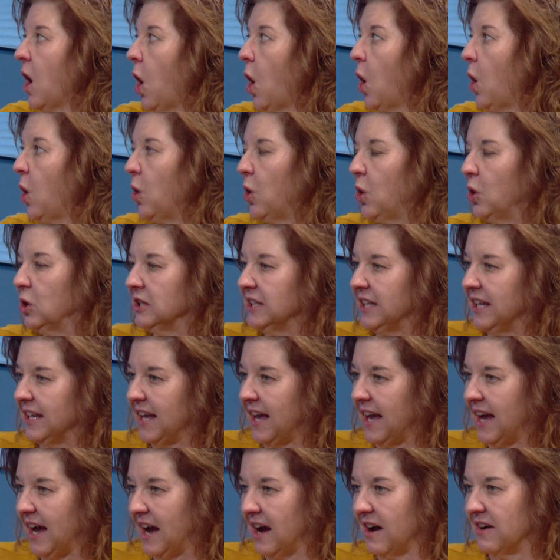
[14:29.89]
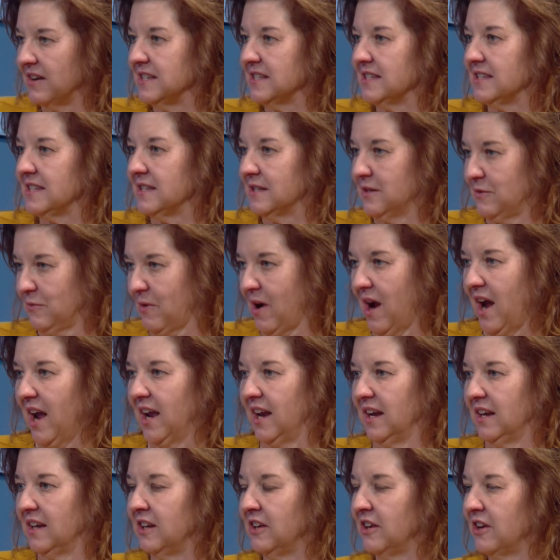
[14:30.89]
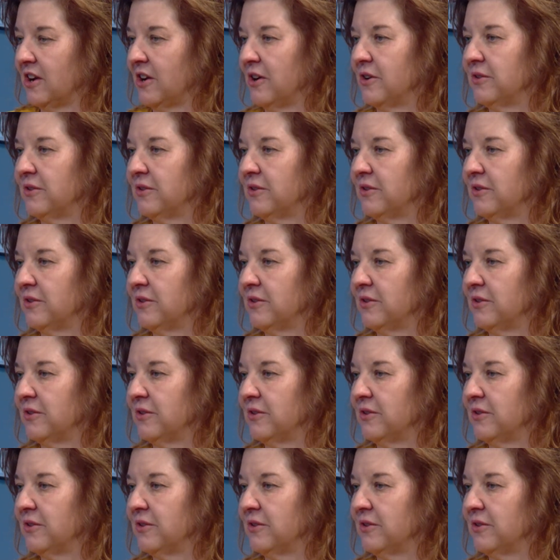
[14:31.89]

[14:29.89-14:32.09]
"Holy cow, is this right?" You know,